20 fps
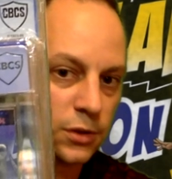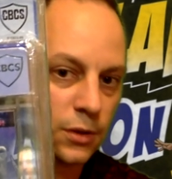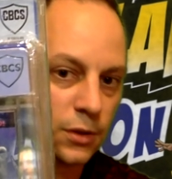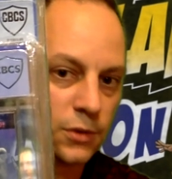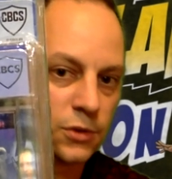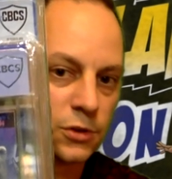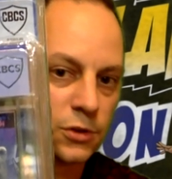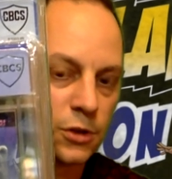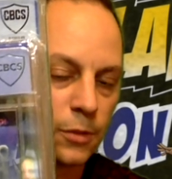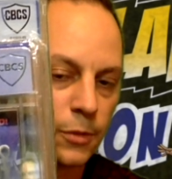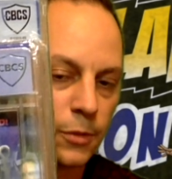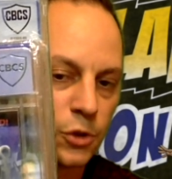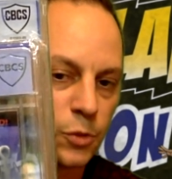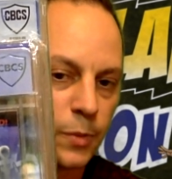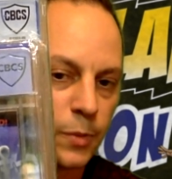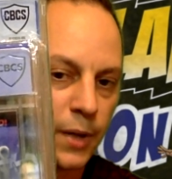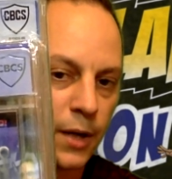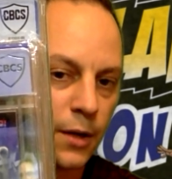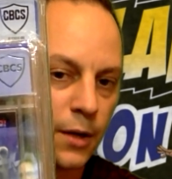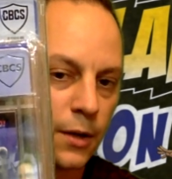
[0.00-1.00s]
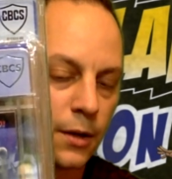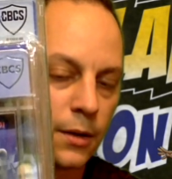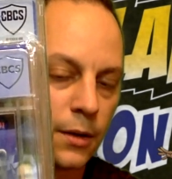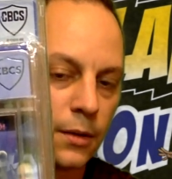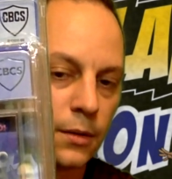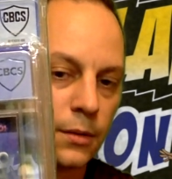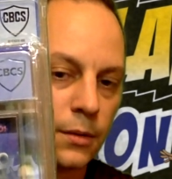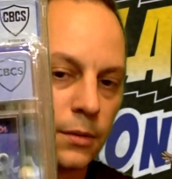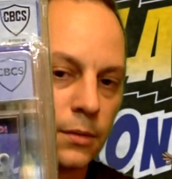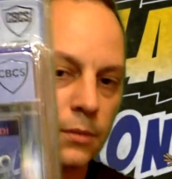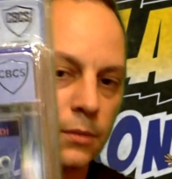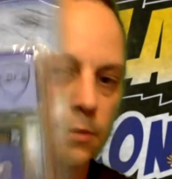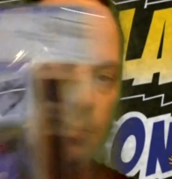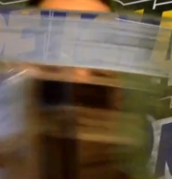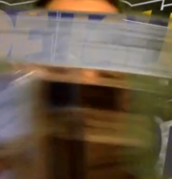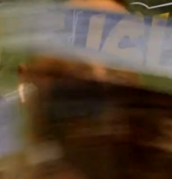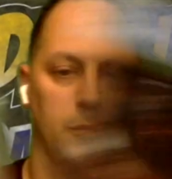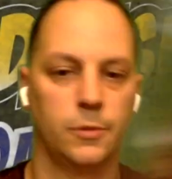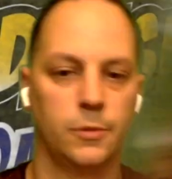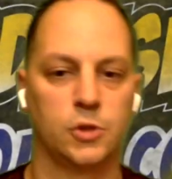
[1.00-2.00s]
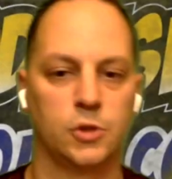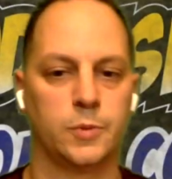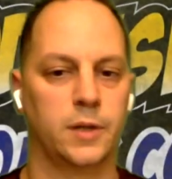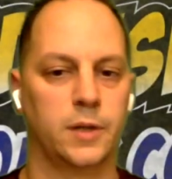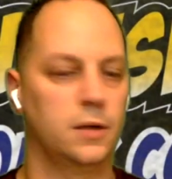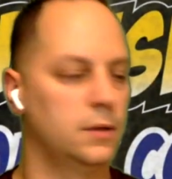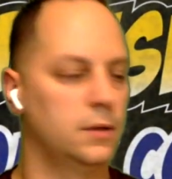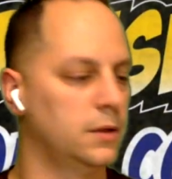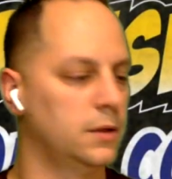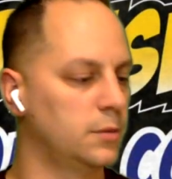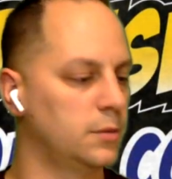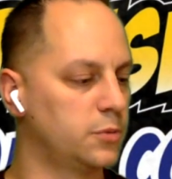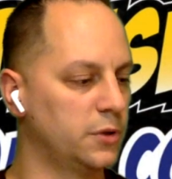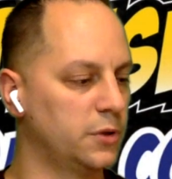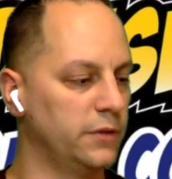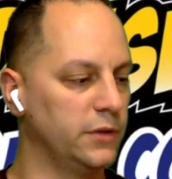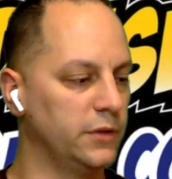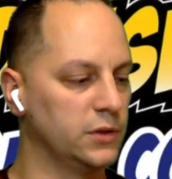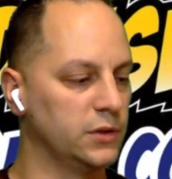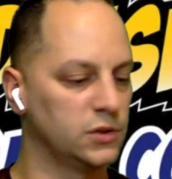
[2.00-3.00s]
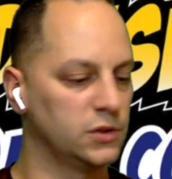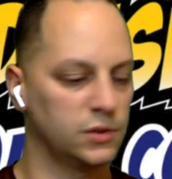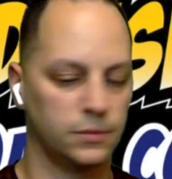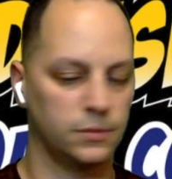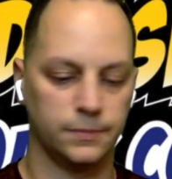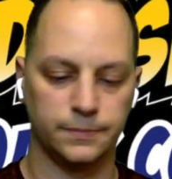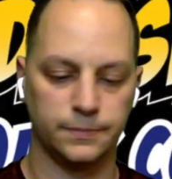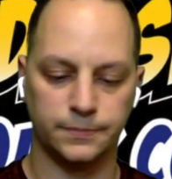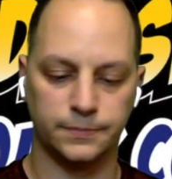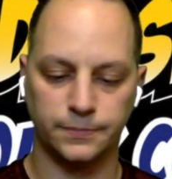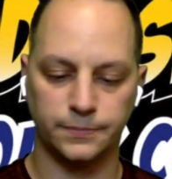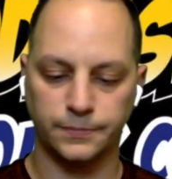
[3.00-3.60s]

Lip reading: just looks so much better. So much better than the previous.